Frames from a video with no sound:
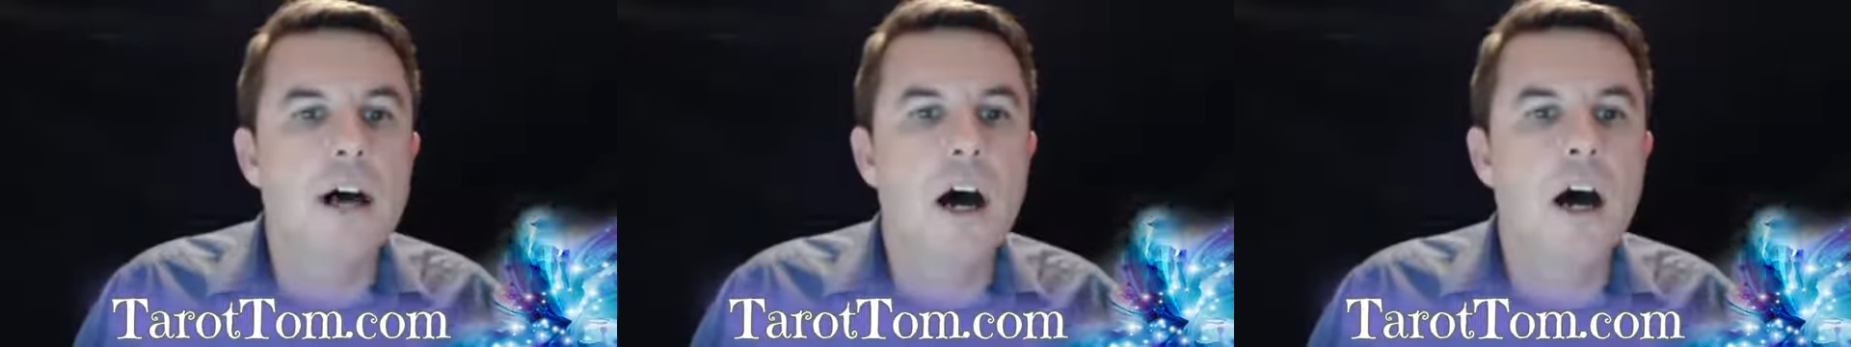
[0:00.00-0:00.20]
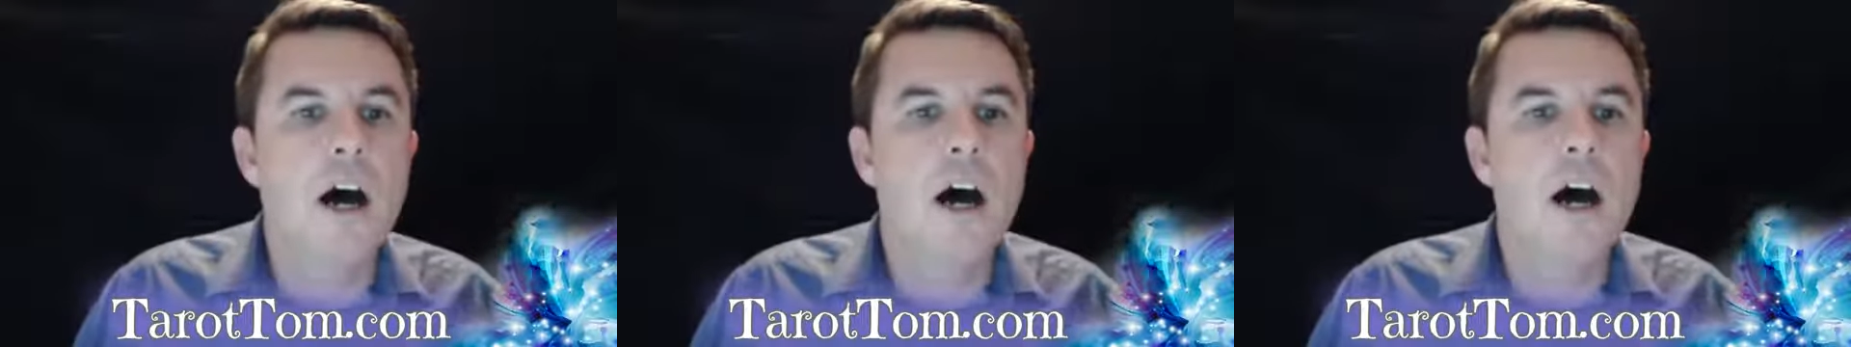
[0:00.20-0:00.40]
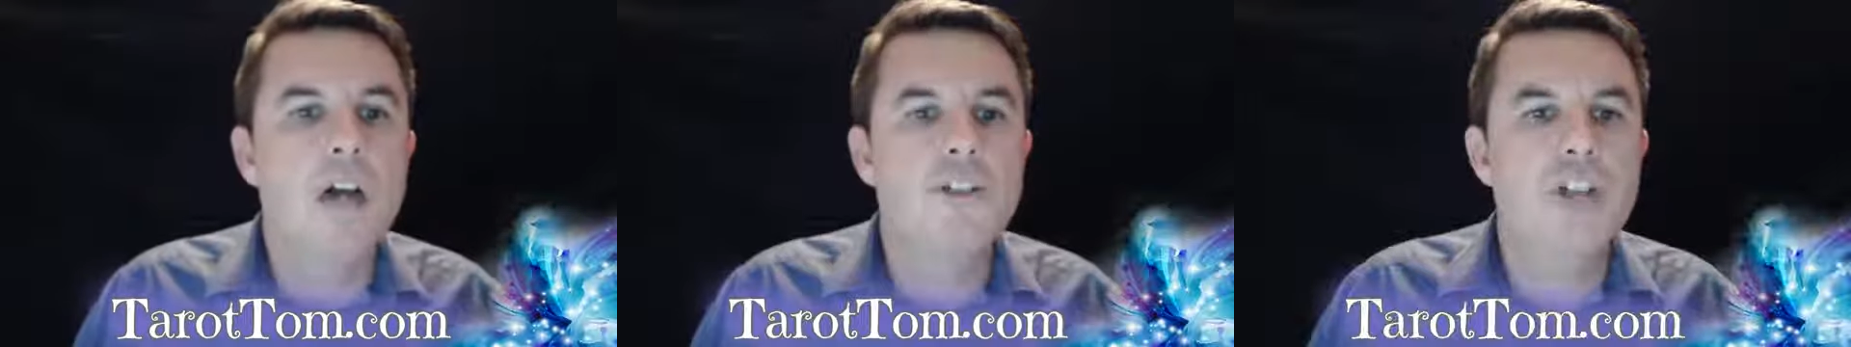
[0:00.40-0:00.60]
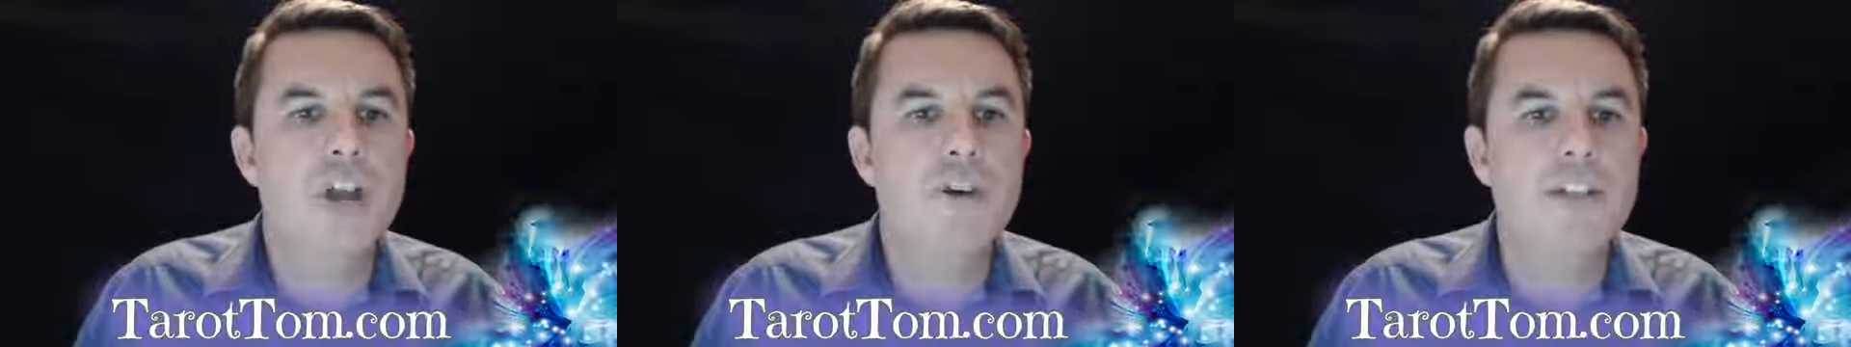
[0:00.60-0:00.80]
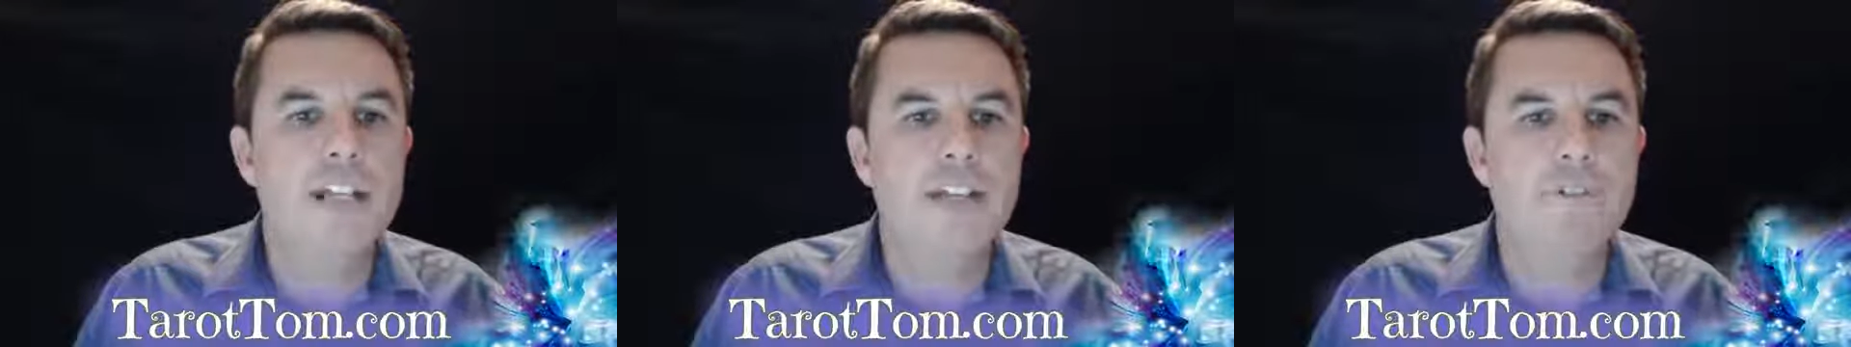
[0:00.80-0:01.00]

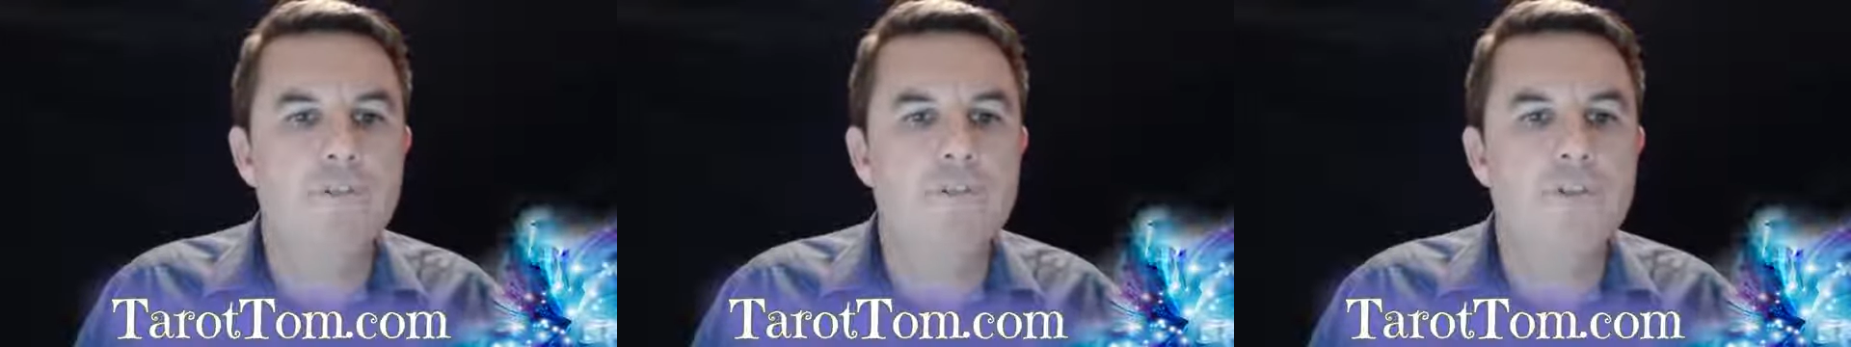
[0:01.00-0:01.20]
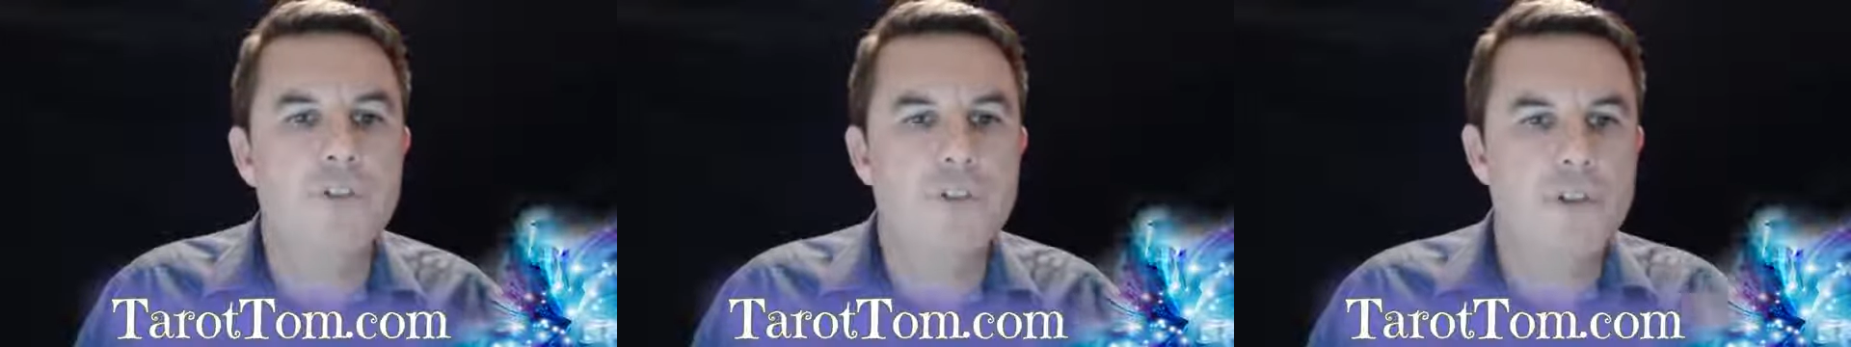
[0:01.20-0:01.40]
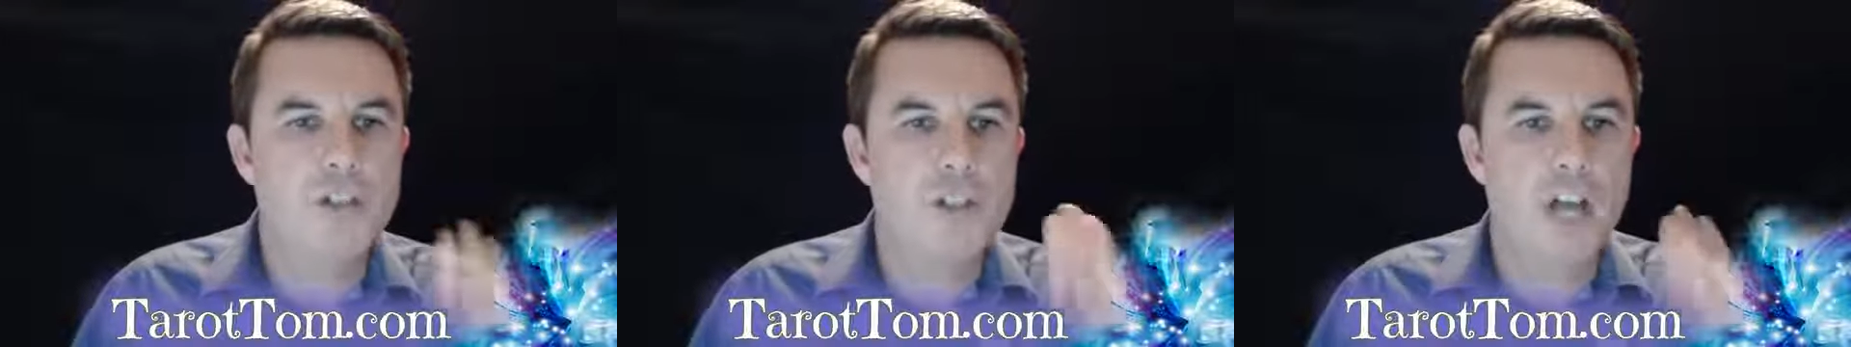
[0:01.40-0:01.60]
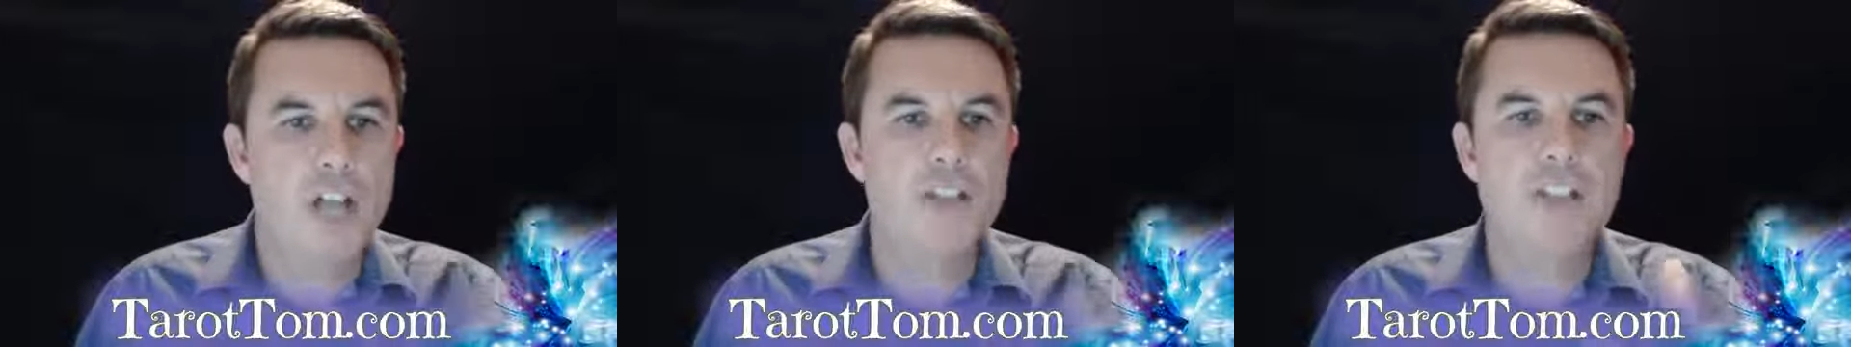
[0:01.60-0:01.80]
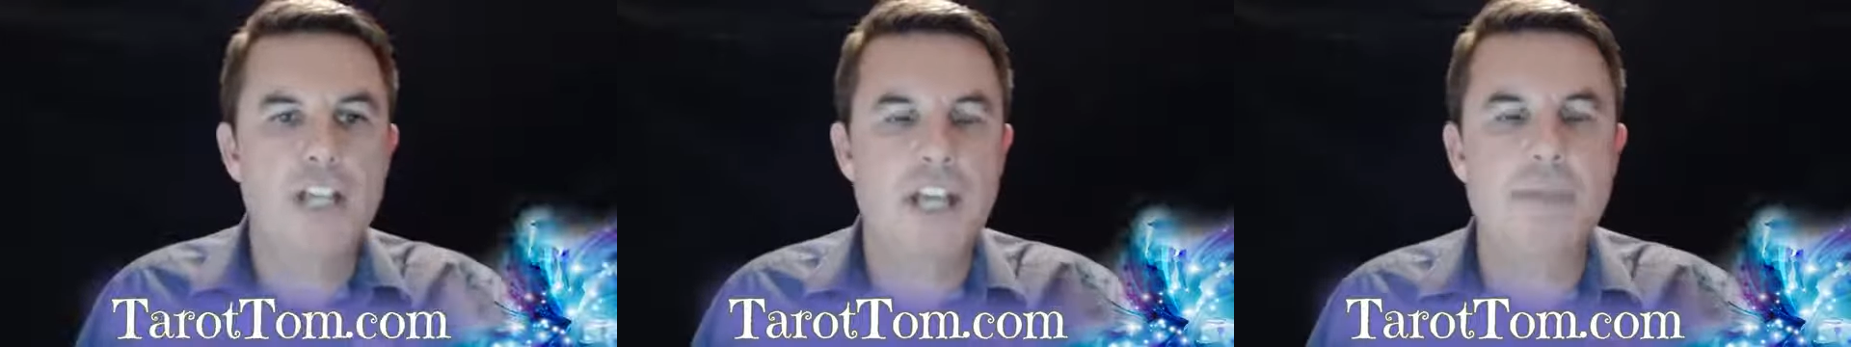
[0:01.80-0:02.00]
Jodie.
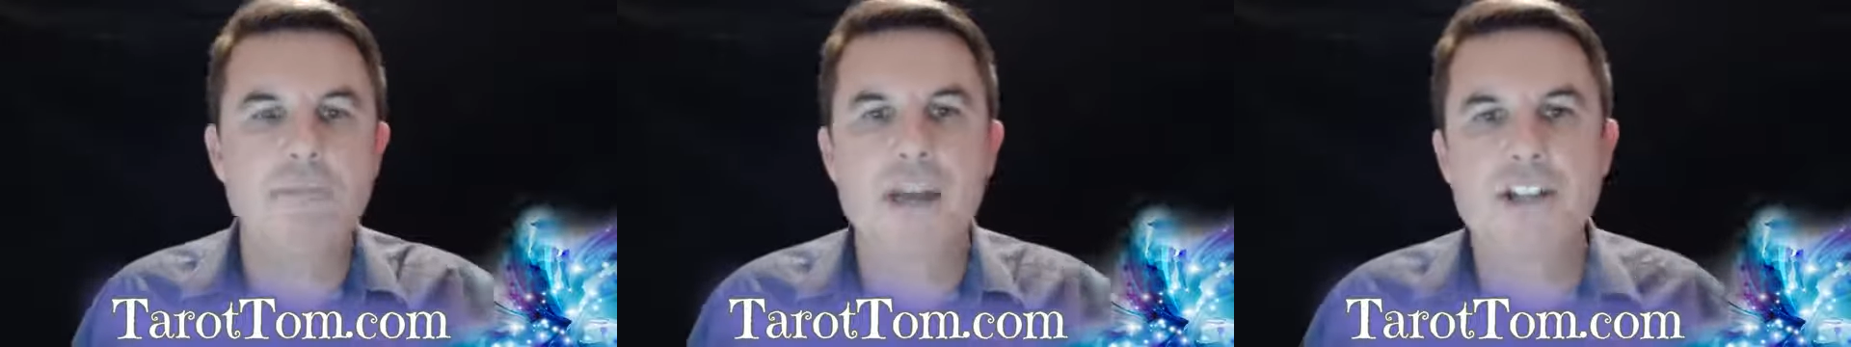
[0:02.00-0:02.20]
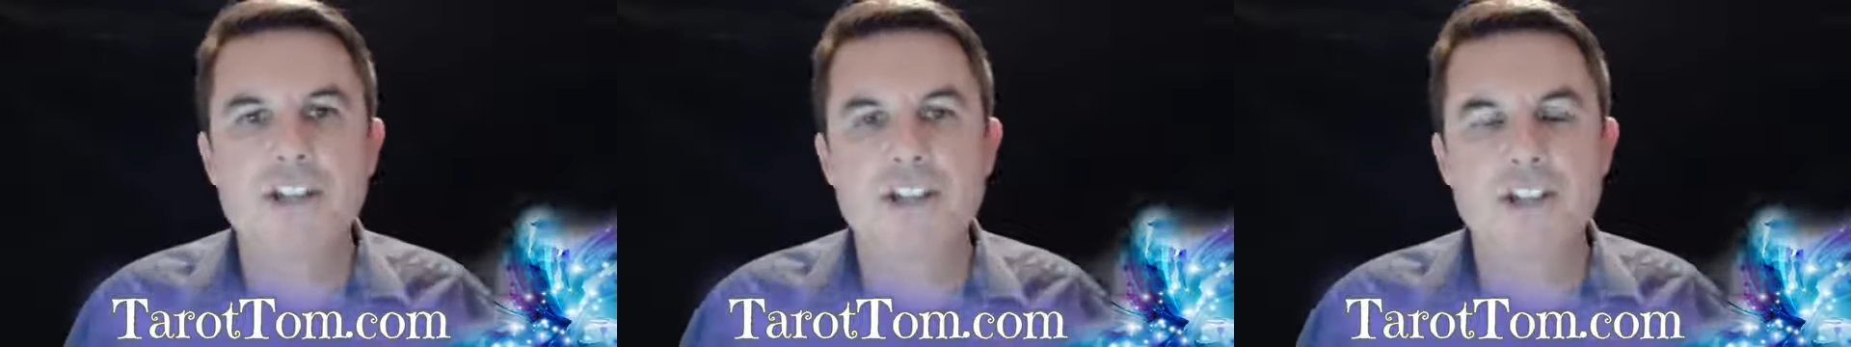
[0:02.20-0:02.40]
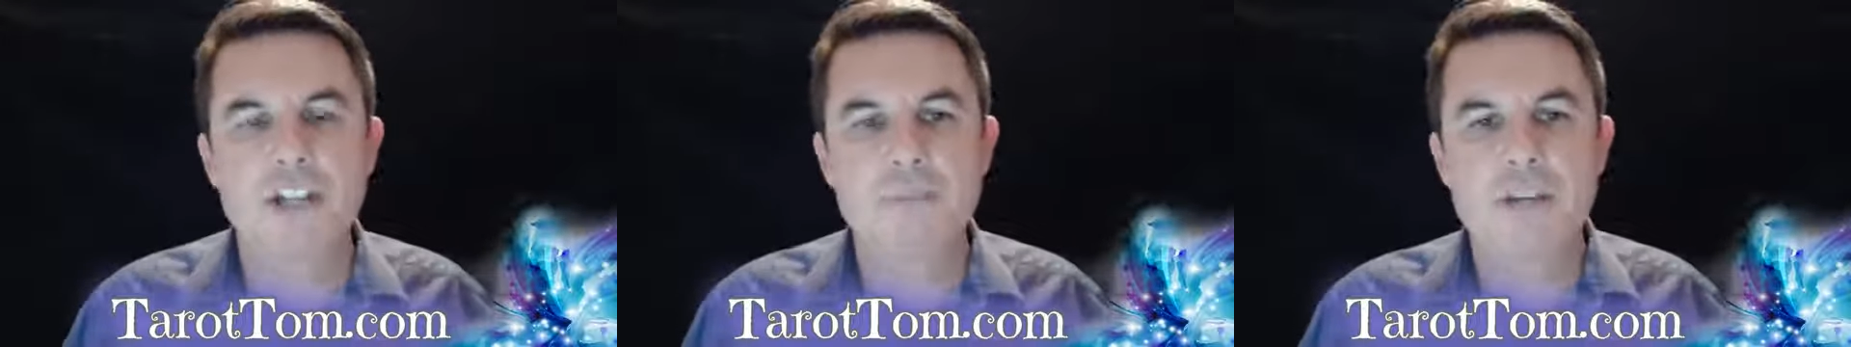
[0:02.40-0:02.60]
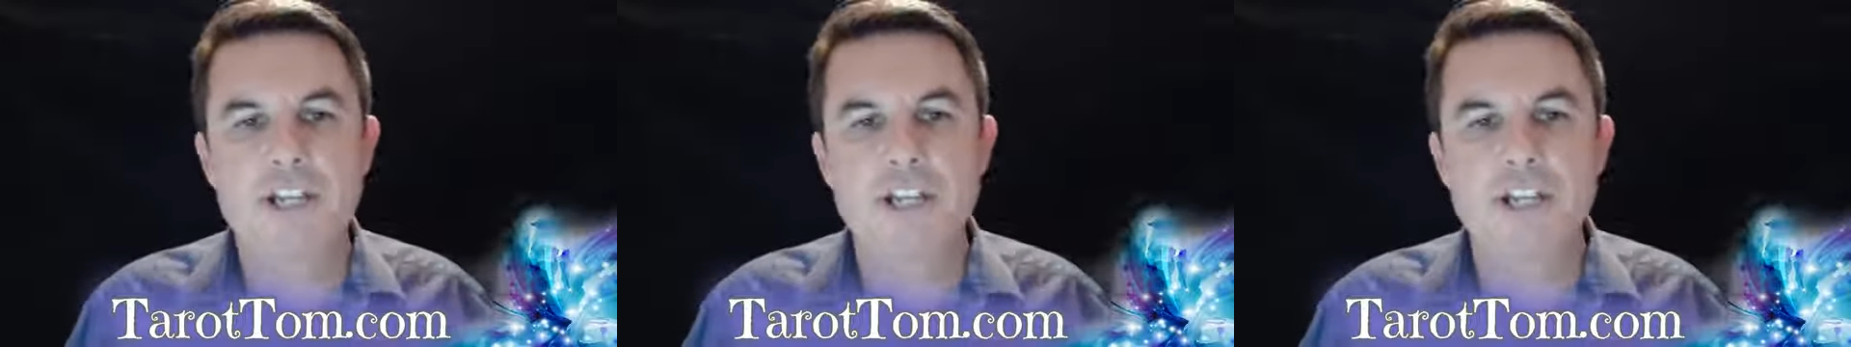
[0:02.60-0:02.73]
Just keep messaging me,